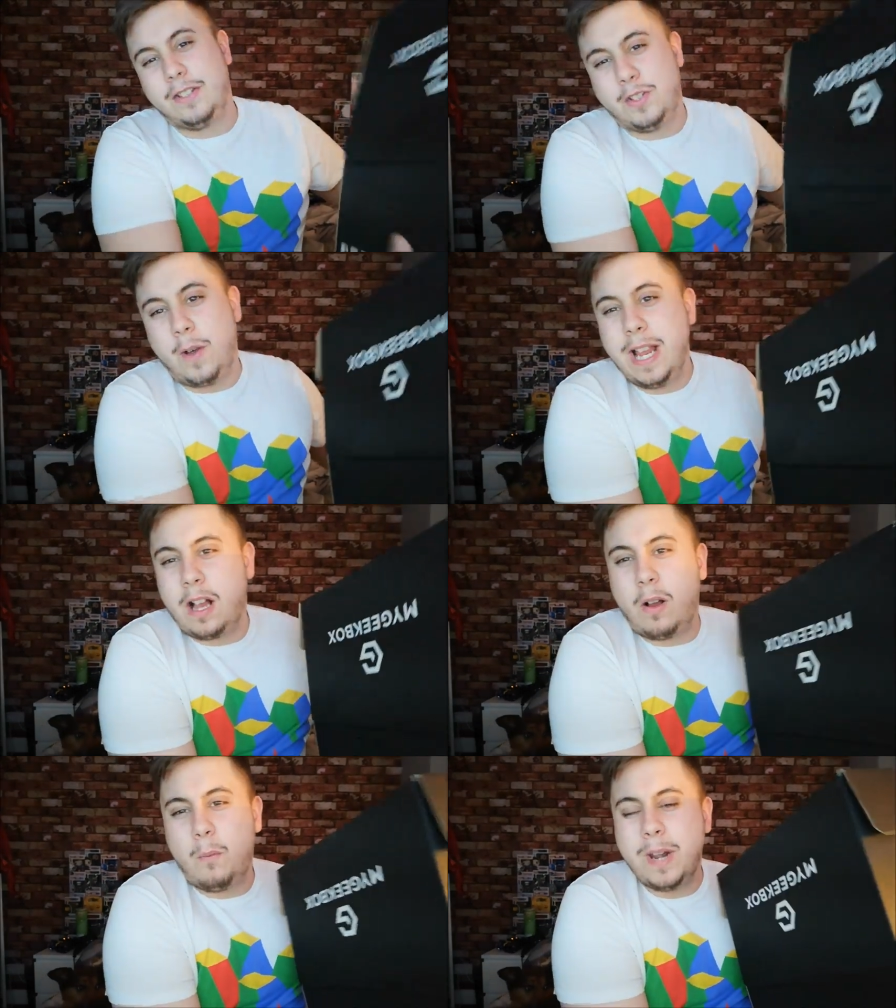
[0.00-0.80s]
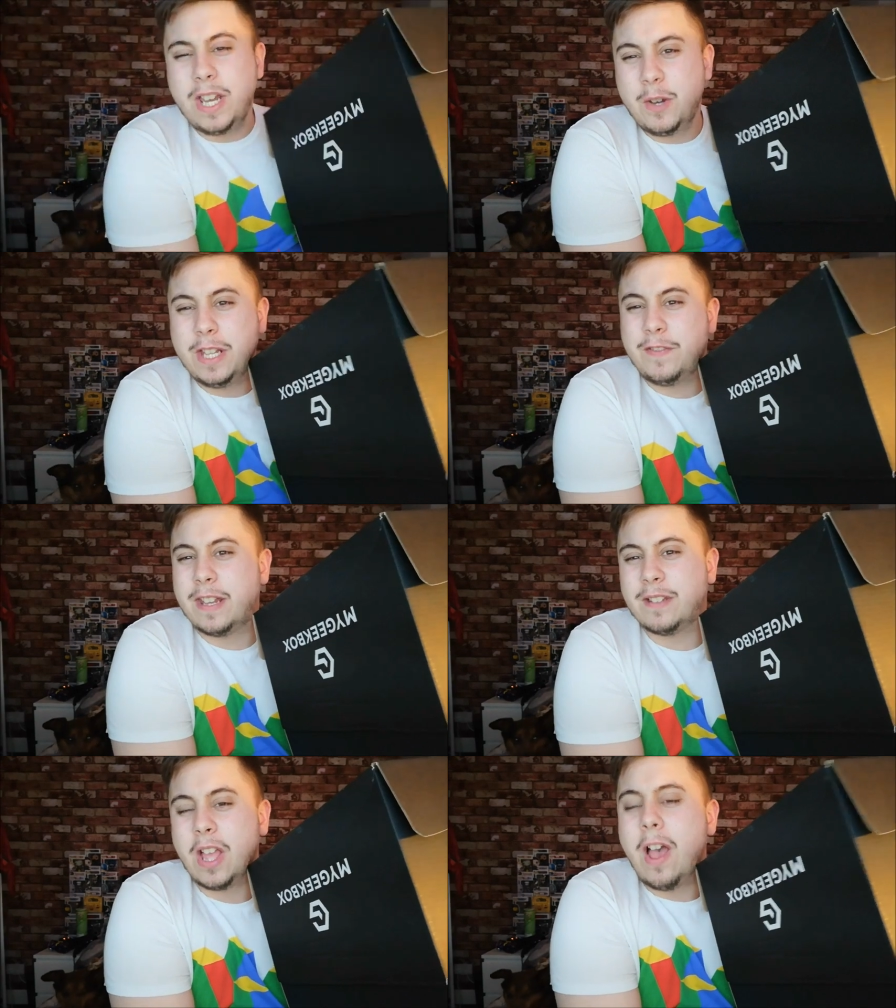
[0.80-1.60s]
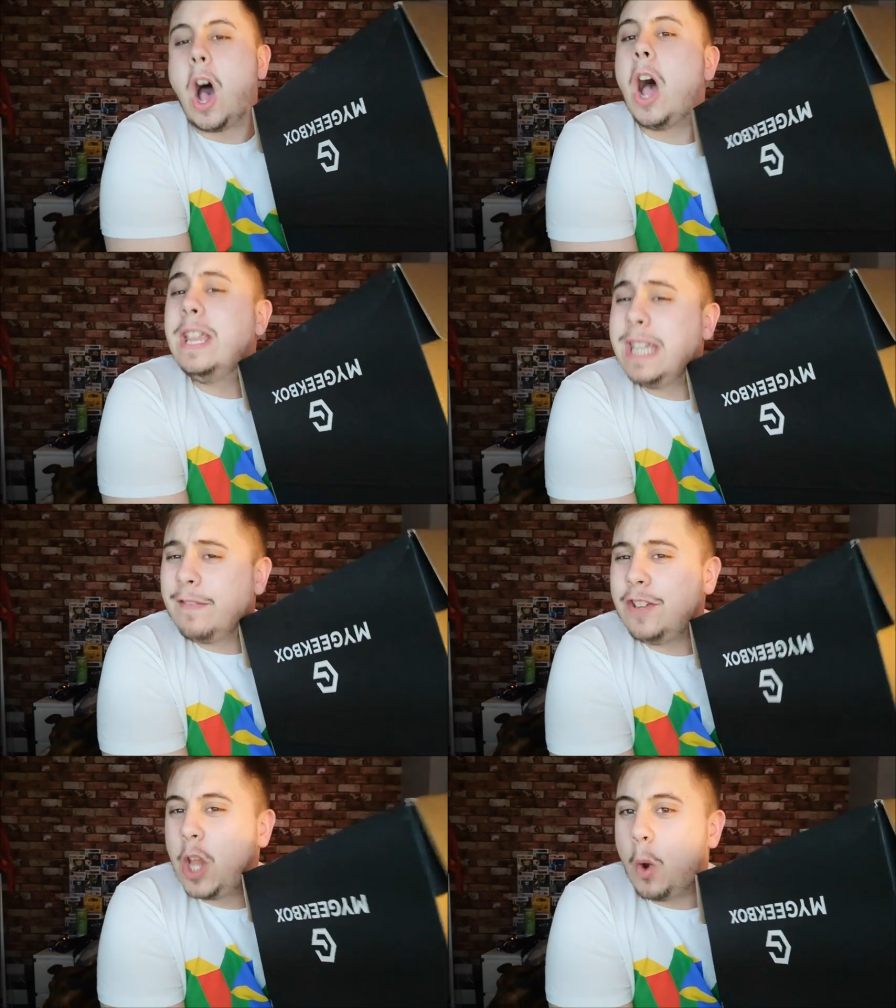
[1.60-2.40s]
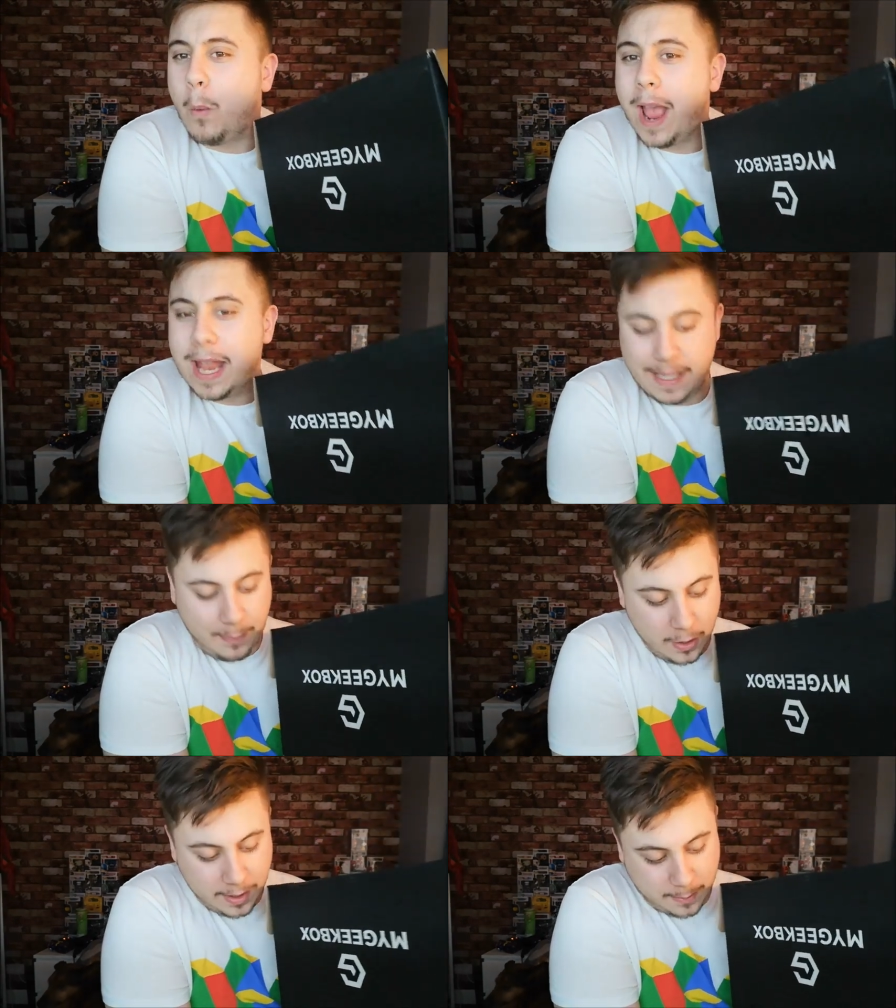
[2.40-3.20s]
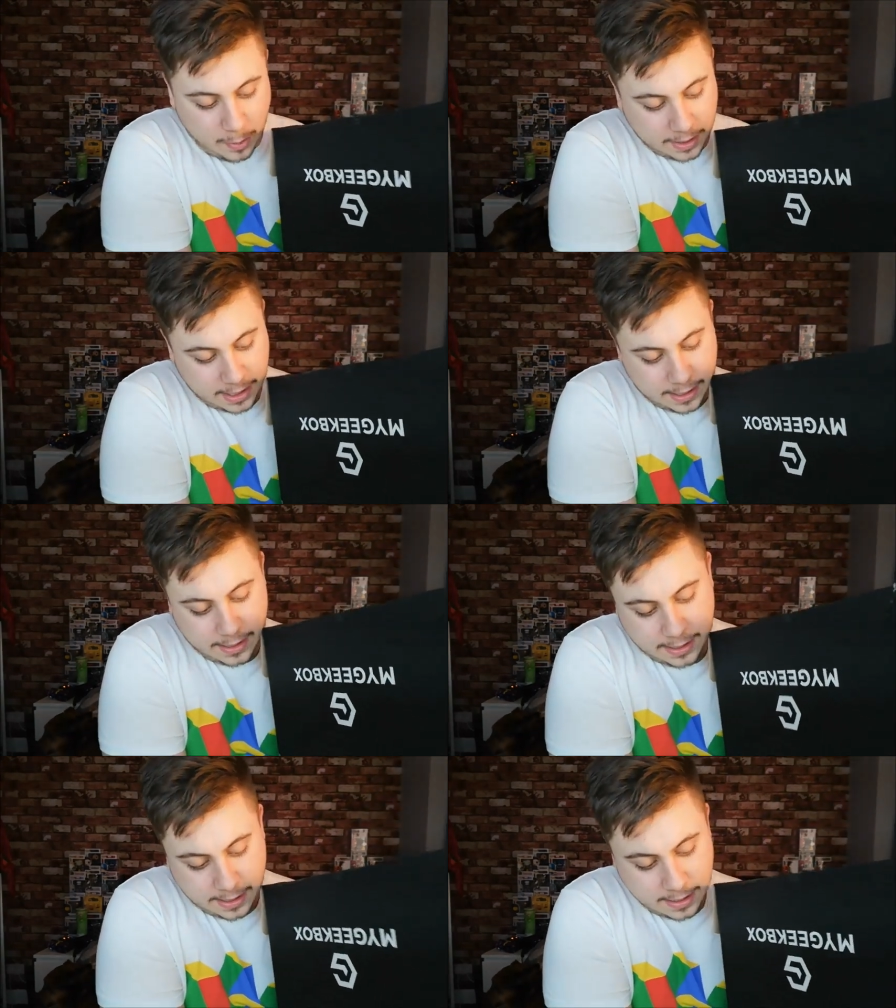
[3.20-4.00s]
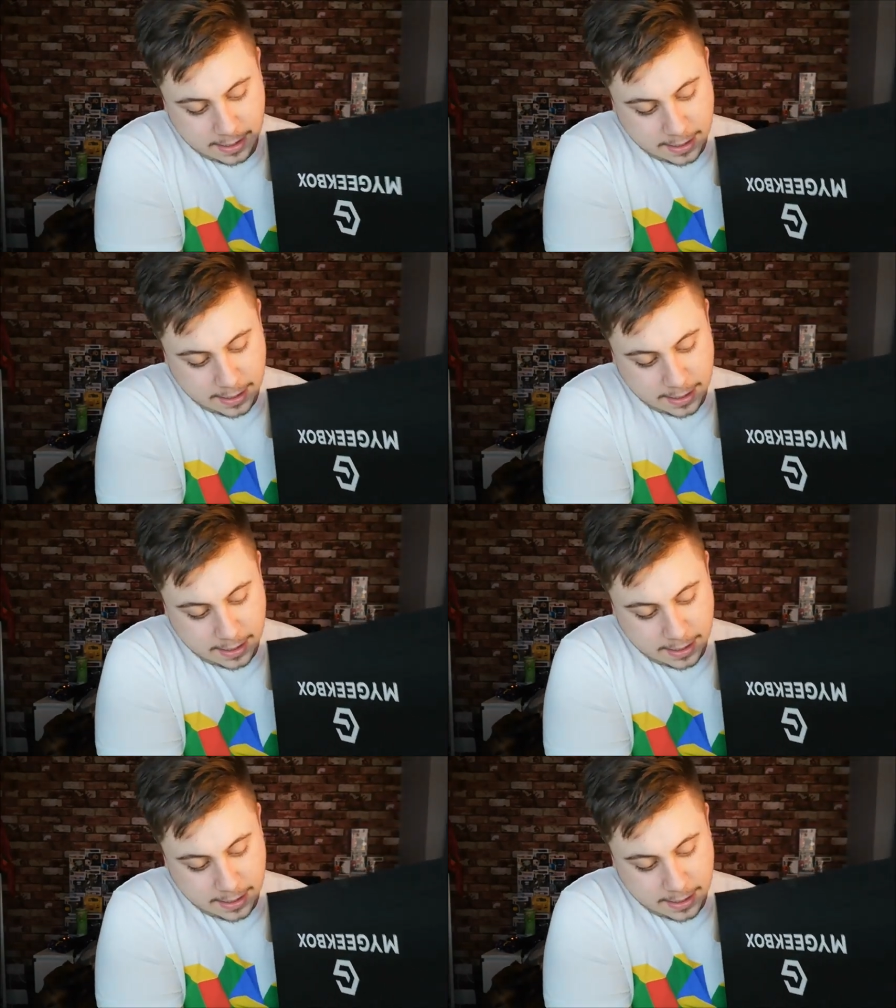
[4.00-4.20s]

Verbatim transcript: So I, when I do these videos, I never know where to put the boxes.